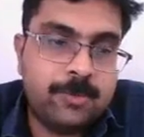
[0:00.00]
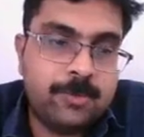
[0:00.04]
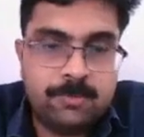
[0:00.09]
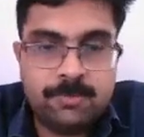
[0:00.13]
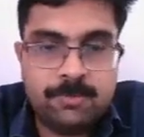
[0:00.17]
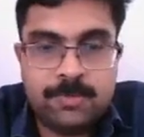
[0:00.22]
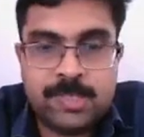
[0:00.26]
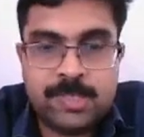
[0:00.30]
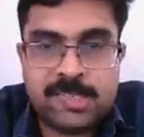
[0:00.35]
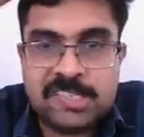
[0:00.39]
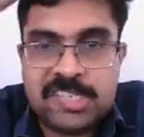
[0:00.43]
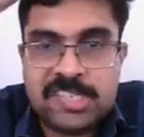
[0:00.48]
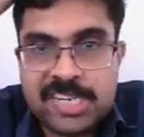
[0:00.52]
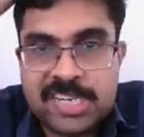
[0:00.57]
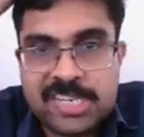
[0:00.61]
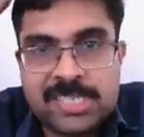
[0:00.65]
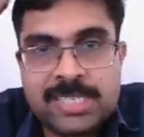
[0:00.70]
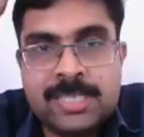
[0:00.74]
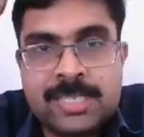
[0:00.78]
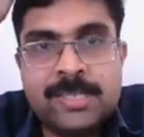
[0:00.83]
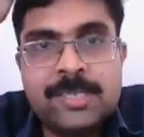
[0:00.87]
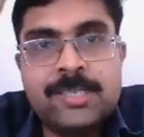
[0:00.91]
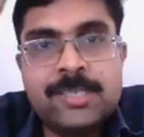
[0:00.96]

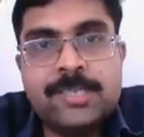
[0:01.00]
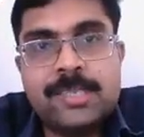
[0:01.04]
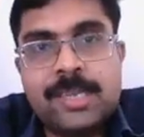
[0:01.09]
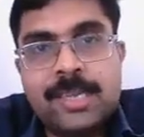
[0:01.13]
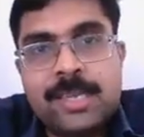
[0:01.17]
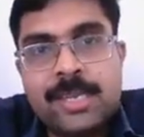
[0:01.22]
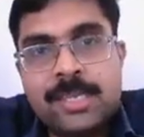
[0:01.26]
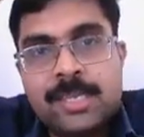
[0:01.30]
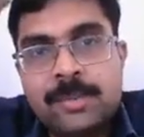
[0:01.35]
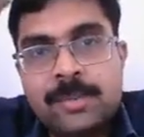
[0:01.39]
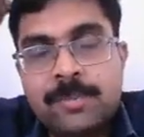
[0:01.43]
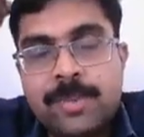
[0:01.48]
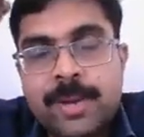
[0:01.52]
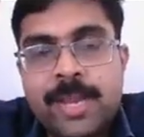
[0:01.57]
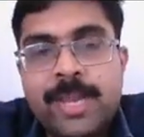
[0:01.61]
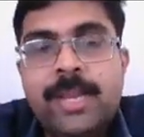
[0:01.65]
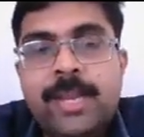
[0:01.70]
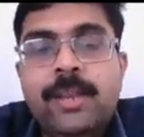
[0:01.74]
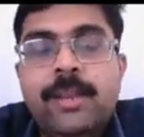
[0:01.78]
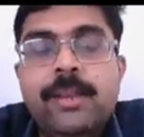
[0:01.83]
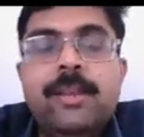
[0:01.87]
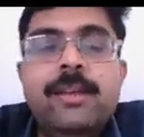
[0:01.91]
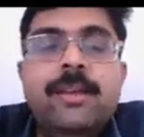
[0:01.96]
structures in the
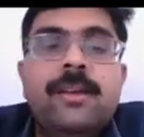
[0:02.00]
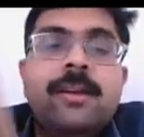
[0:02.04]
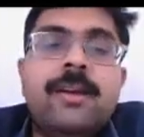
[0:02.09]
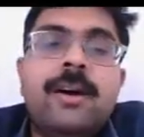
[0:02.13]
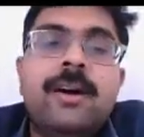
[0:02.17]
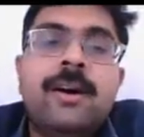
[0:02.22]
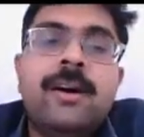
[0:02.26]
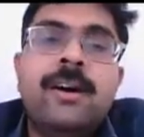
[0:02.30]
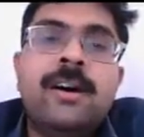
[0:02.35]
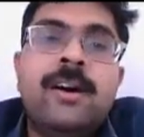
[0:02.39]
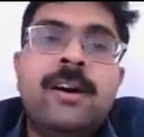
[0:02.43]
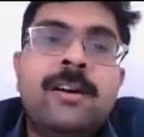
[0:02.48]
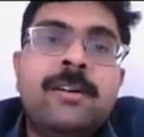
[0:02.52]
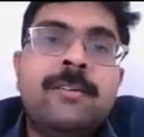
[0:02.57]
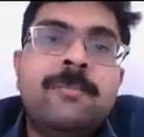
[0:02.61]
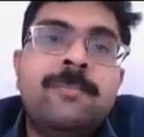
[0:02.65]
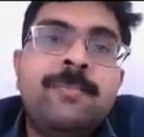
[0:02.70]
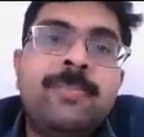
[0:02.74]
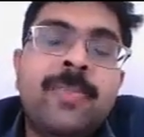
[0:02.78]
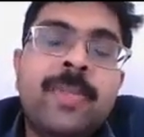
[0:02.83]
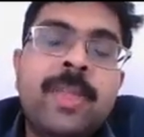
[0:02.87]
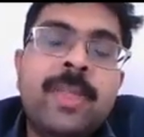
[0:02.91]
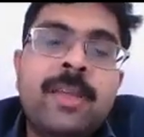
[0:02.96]
brain, uh,
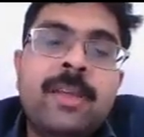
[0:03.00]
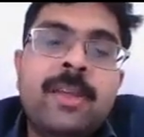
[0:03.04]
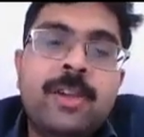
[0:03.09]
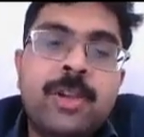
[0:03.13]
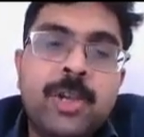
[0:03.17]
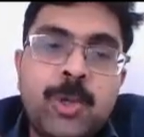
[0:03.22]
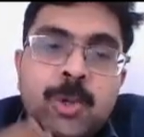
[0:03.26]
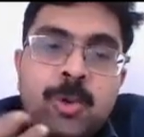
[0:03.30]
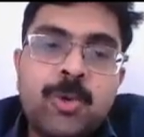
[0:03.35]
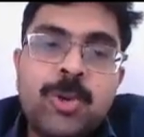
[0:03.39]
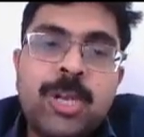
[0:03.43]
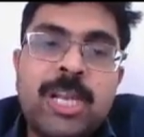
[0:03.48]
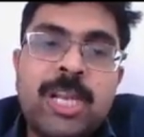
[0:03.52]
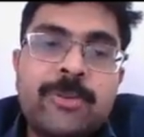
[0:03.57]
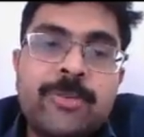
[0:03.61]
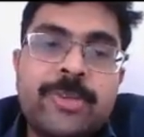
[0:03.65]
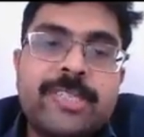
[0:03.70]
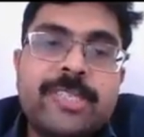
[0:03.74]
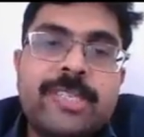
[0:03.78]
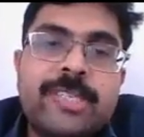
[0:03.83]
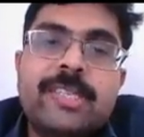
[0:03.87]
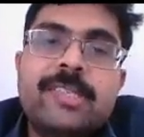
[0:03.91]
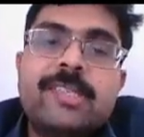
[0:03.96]

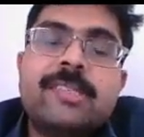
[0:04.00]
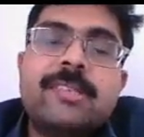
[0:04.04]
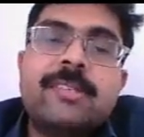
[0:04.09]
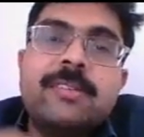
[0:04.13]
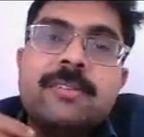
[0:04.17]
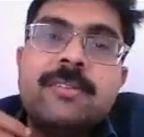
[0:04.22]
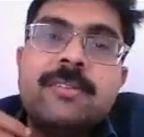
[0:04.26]
neurolinguistics,